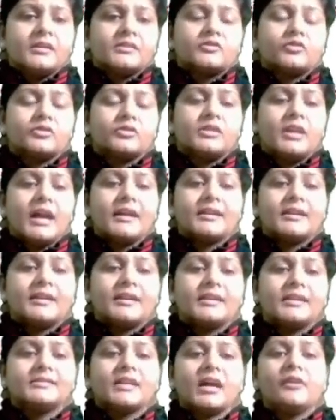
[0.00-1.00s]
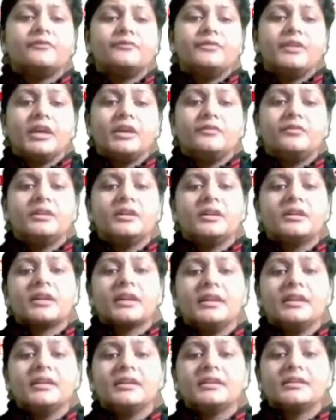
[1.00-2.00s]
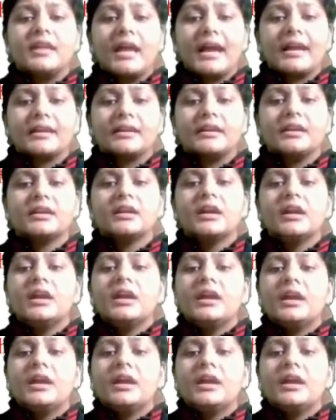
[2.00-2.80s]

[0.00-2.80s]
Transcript: So that is our behavior training technique